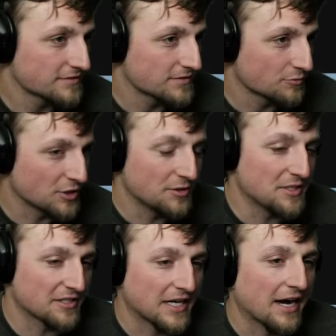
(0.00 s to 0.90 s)
What do you mean?
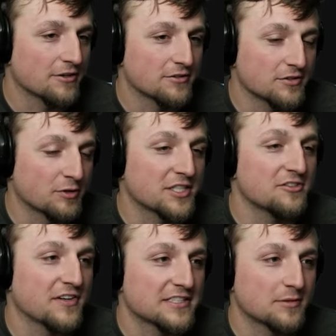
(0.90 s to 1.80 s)
Where can you
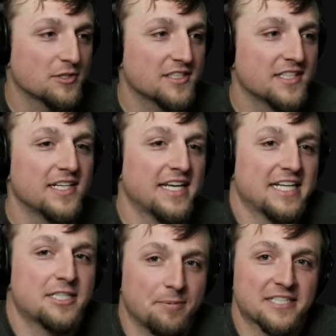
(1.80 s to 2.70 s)
find someone?
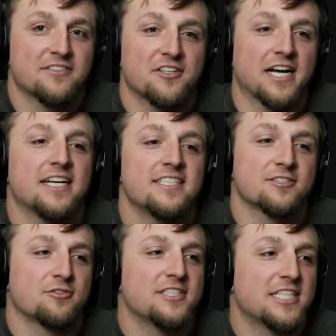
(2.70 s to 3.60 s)
It depends if your idea
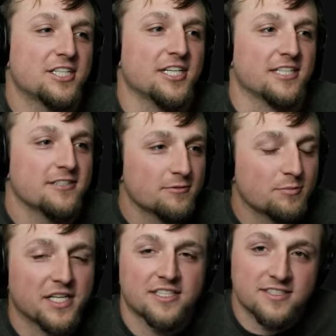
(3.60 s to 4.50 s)
is really good.
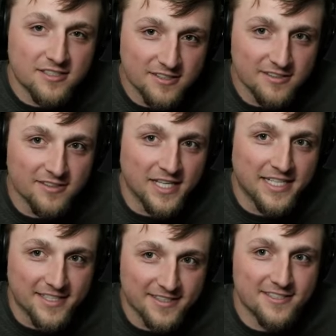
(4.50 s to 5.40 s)
But it's
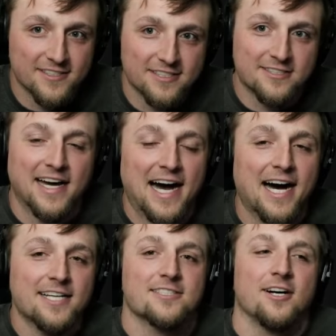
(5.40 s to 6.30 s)
like, the
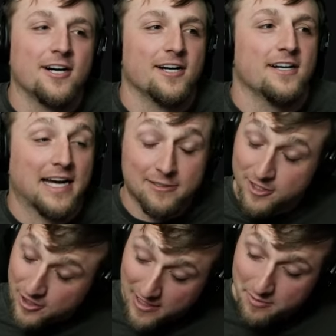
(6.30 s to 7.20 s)
odds are, I'm
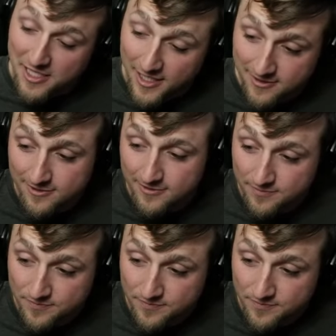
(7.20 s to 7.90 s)
just trying to be nice.